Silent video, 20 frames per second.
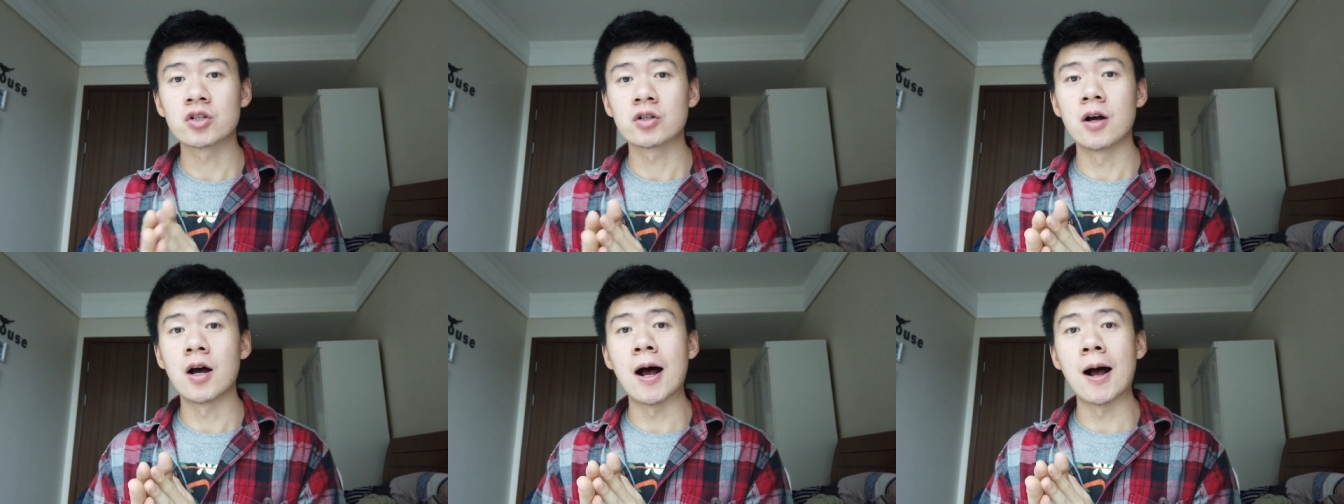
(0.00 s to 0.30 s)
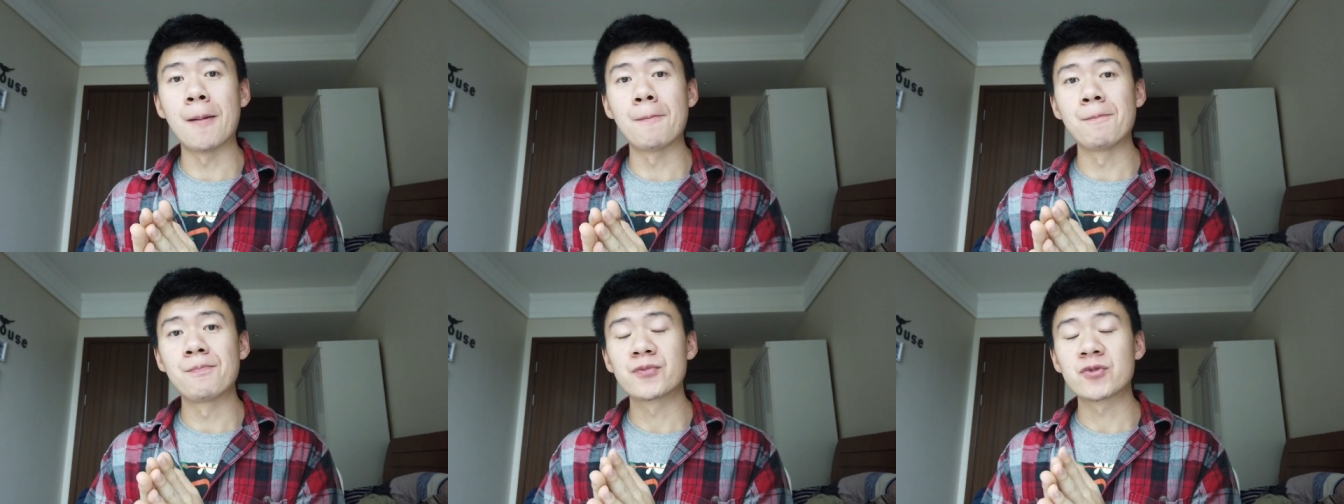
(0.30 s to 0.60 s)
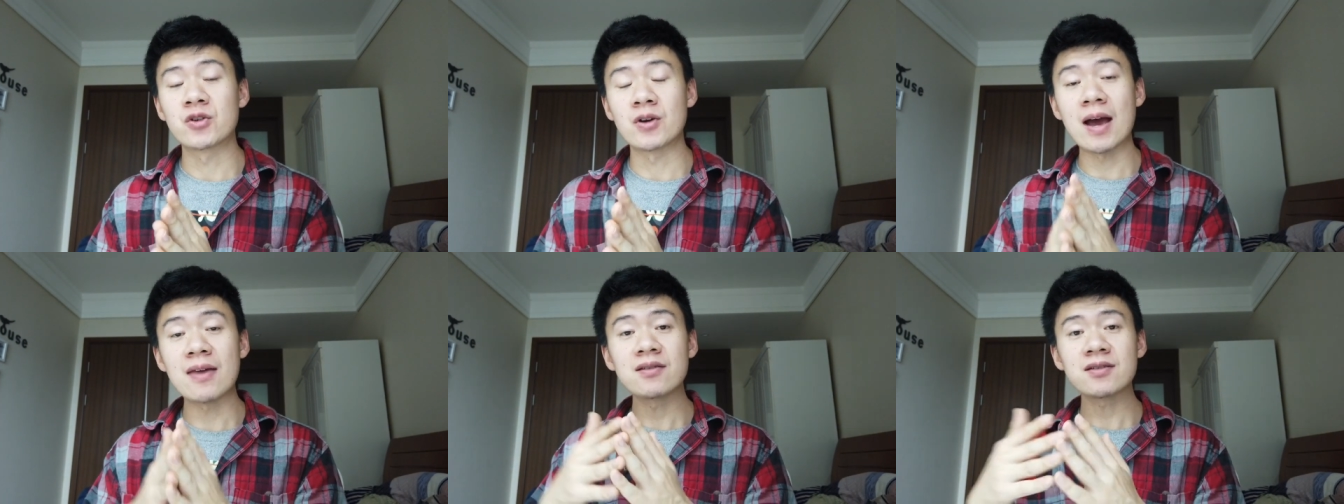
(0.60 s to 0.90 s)
um,
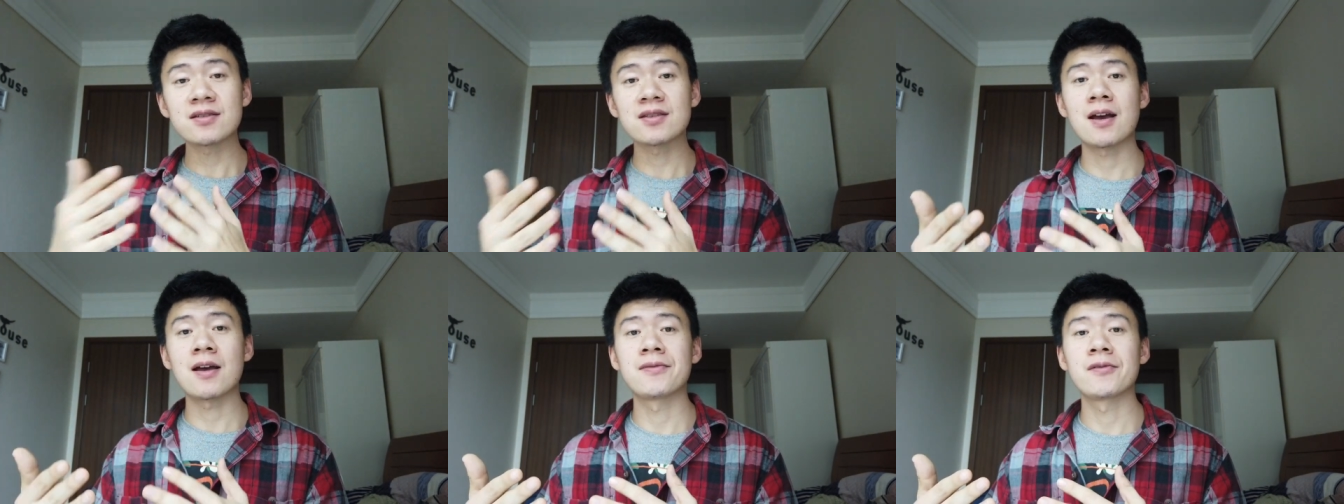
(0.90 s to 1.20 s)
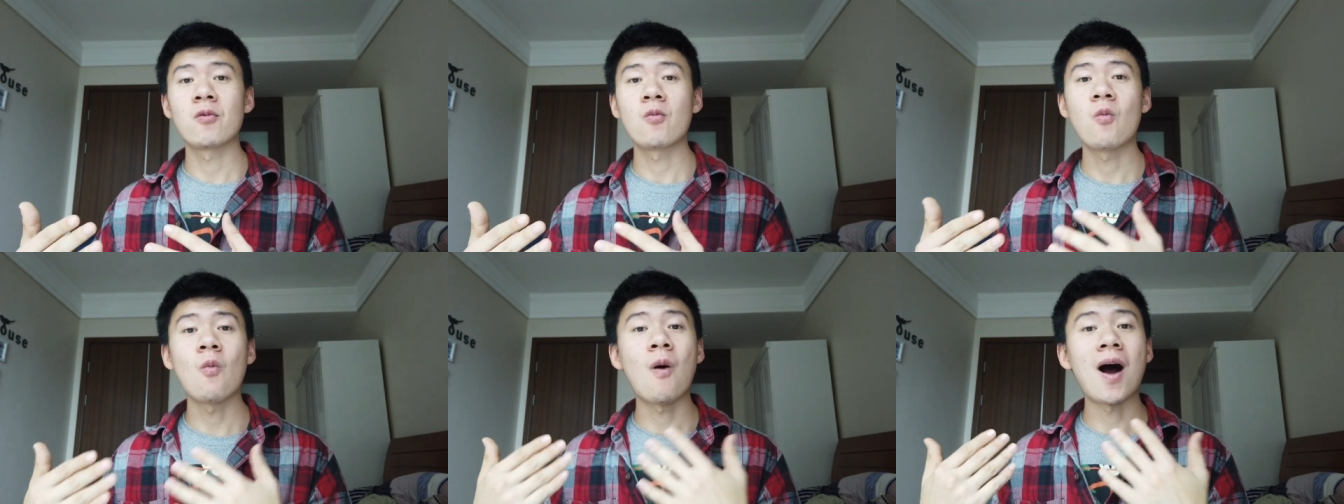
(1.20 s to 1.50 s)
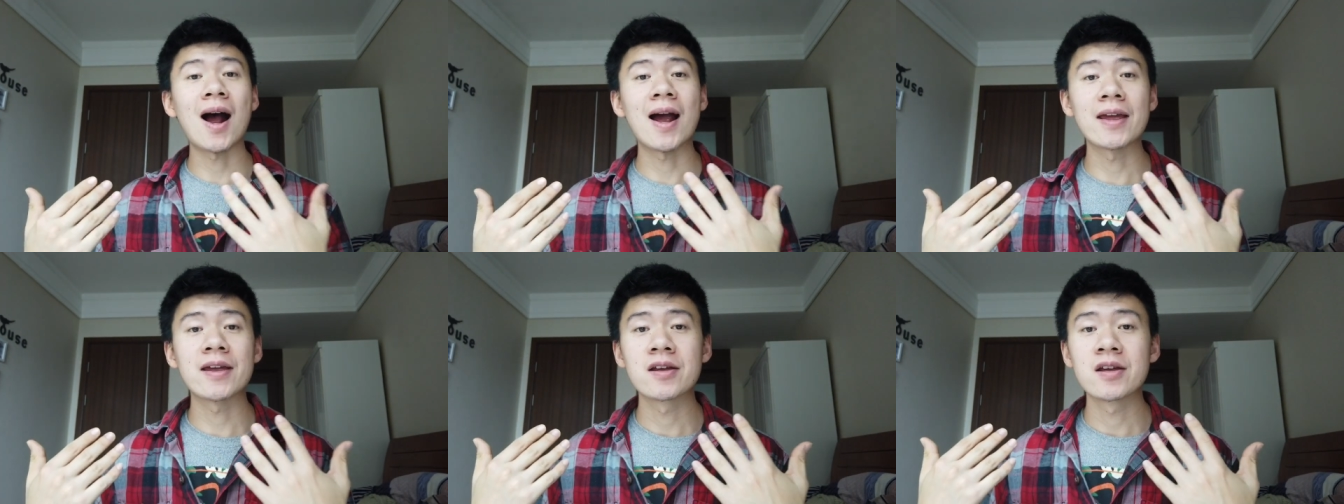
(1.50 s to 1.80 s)
to understand
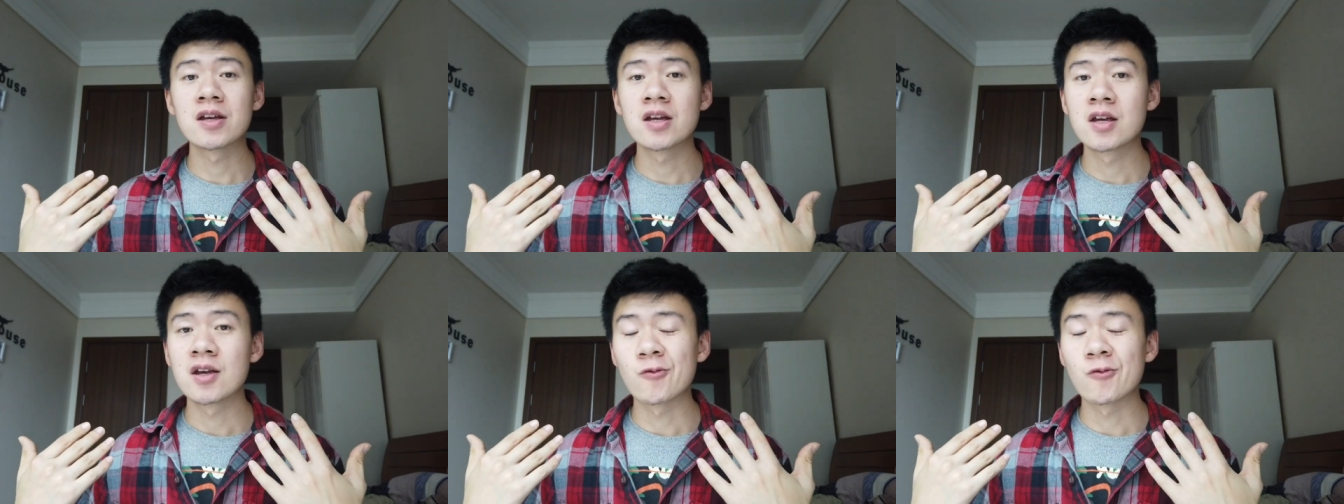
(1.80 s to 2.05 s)
why